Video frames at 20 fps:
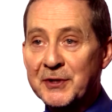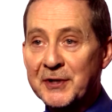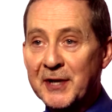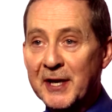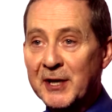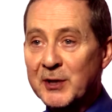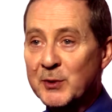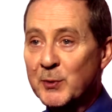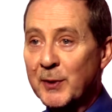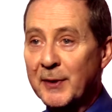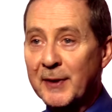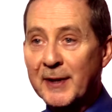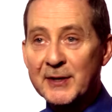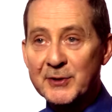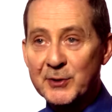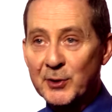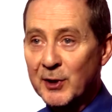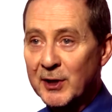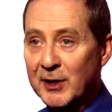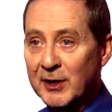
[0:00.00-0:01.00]
to date with
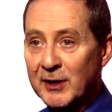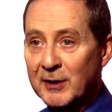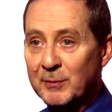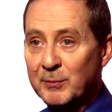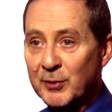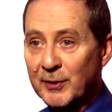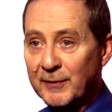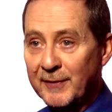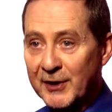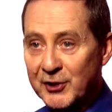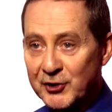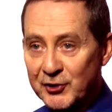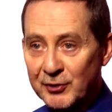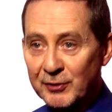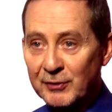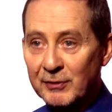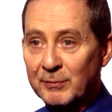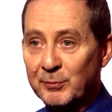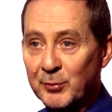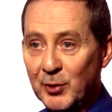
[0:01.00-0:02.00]
his or her
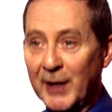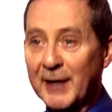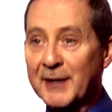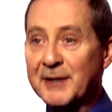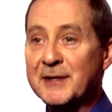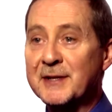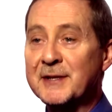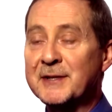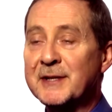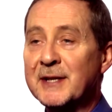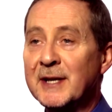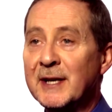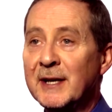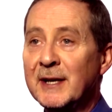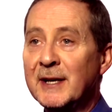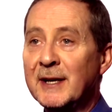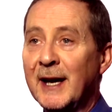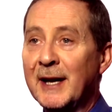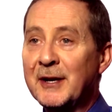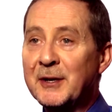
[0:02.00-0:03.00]
professional practice,
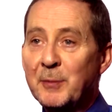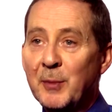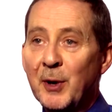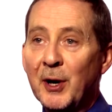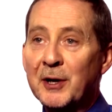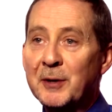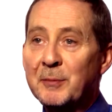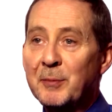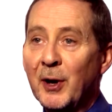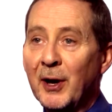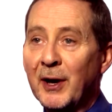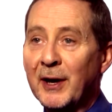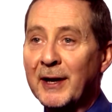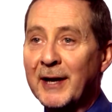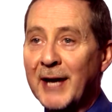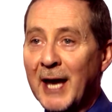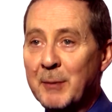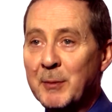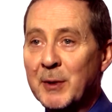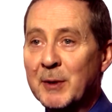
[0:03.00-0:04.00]
and abide by
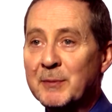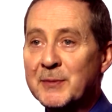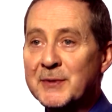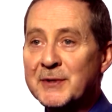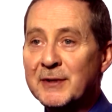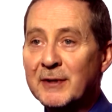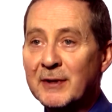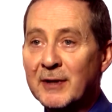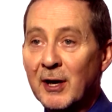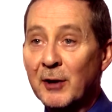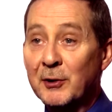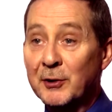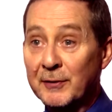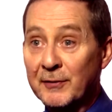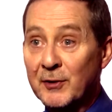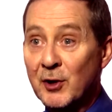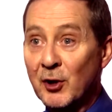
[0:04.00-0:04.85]
CAMIP's Code of